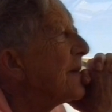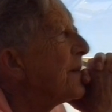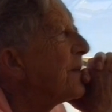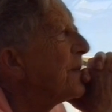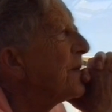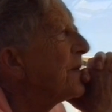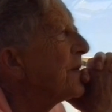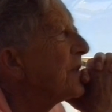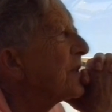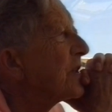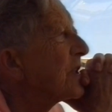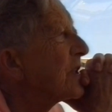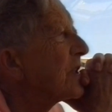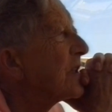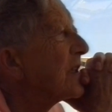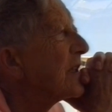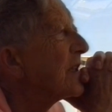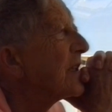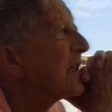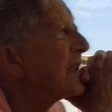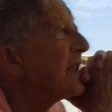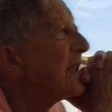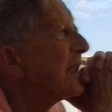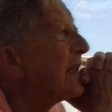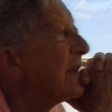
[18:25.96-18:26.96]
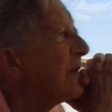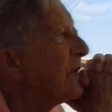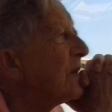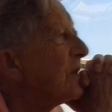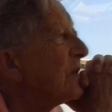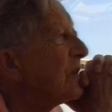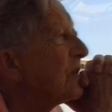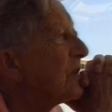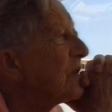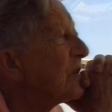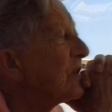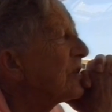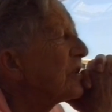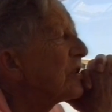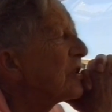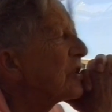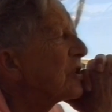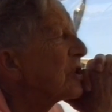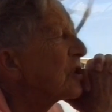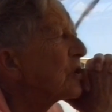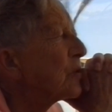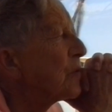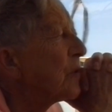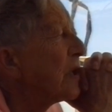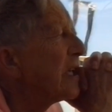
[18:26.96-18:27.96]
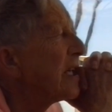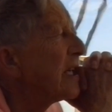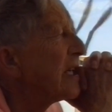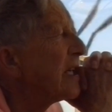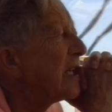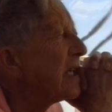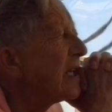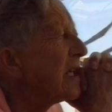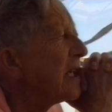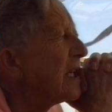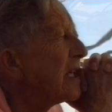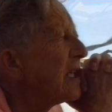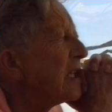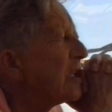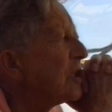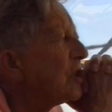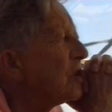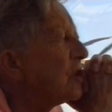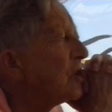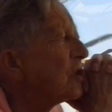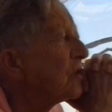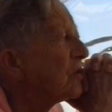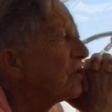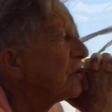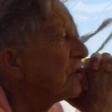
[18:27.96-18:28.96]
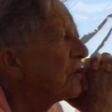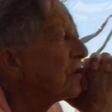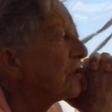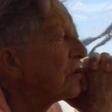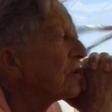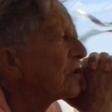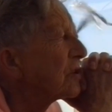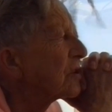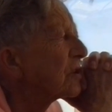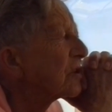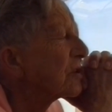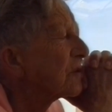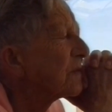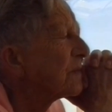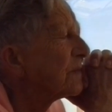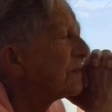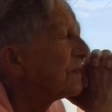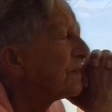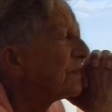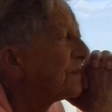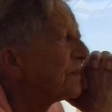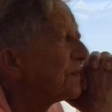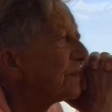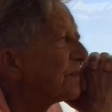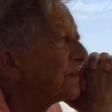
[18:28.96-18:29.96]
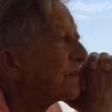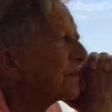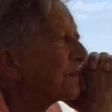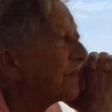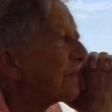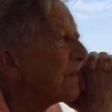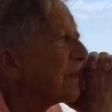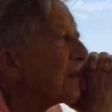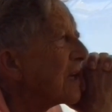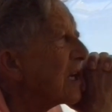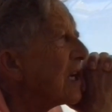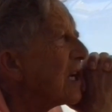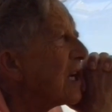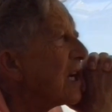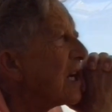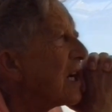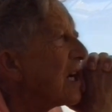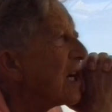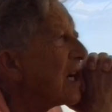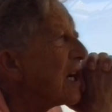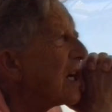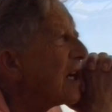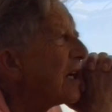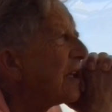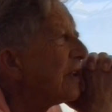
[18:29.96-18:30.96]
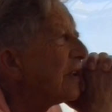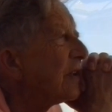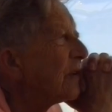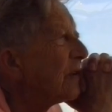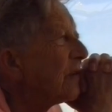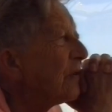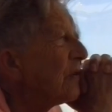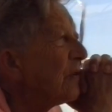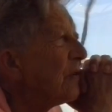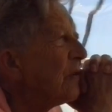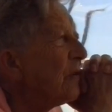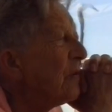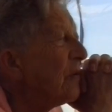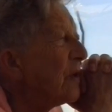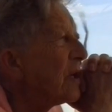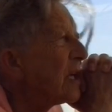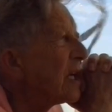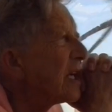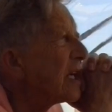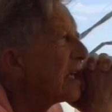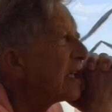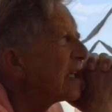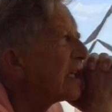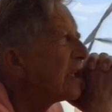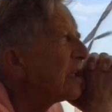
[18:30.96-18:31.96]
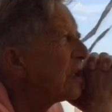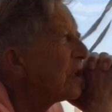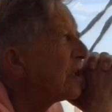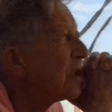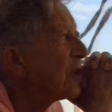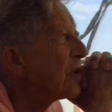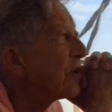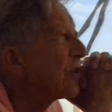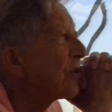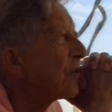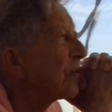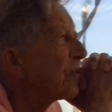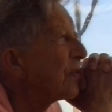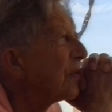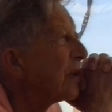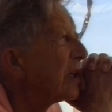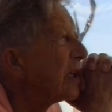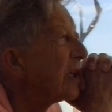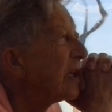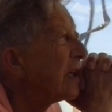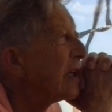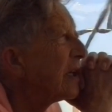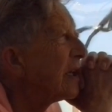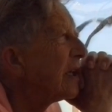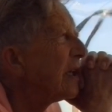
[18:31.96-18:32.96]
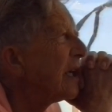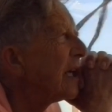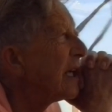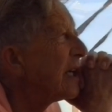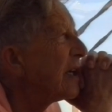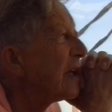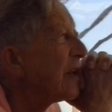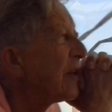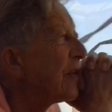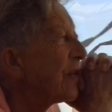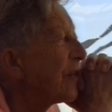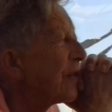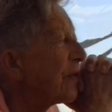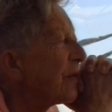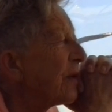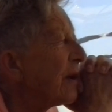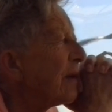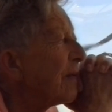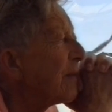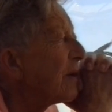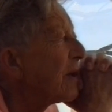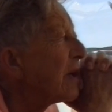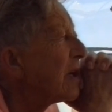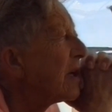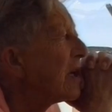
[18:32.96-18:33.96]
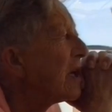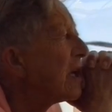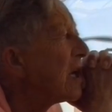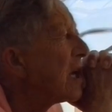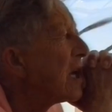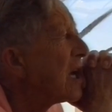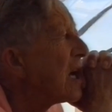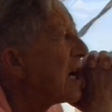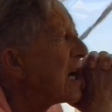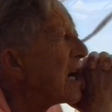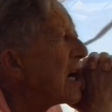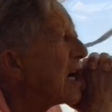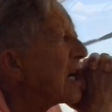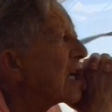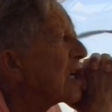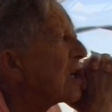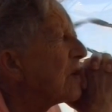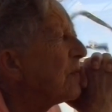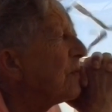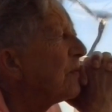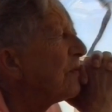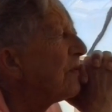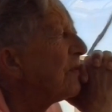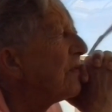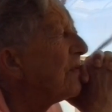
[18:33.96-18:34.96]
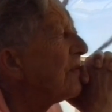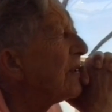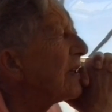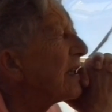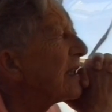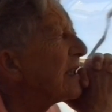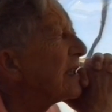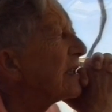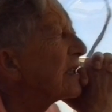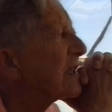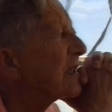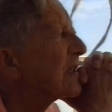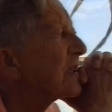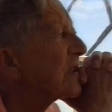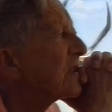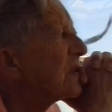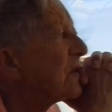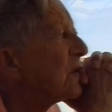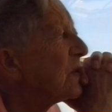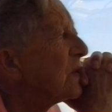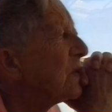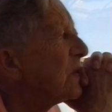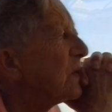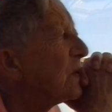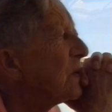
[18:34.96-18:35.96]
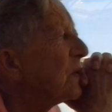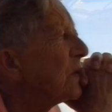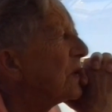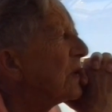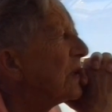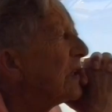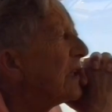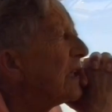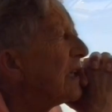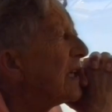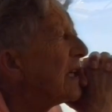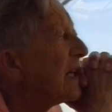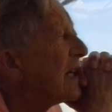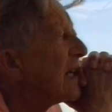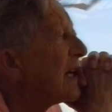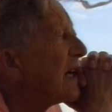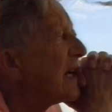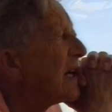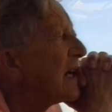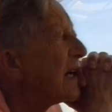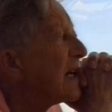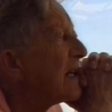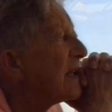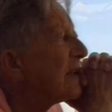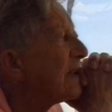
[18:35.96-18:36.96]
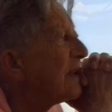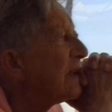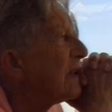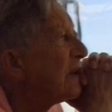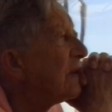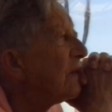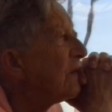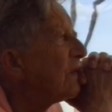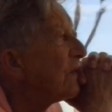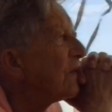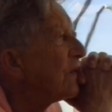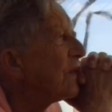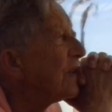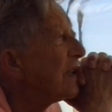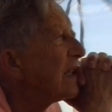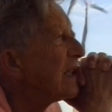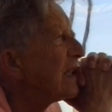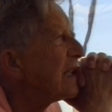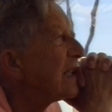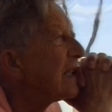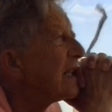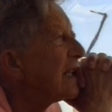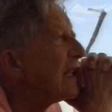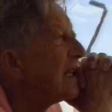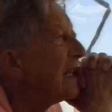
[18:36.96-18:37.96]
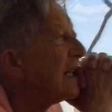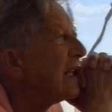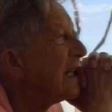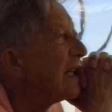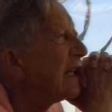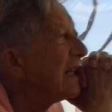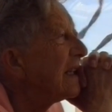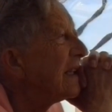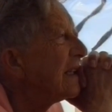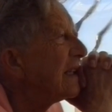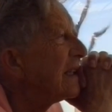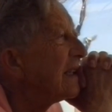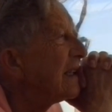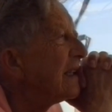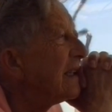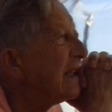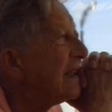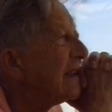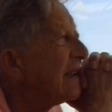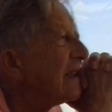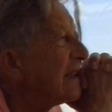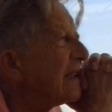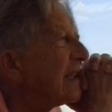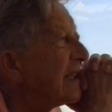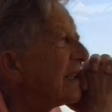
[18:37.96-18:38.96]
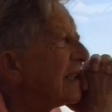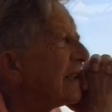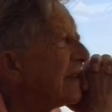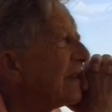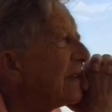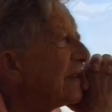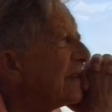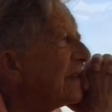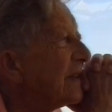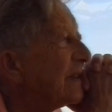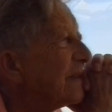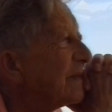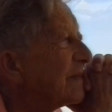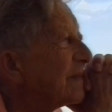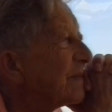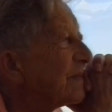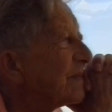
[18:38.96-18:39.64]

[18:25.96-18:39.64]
But the tower doesn't sway, it judders. And although we had an earth tremor a couple of nights ago, he didn't feel it here in the tower.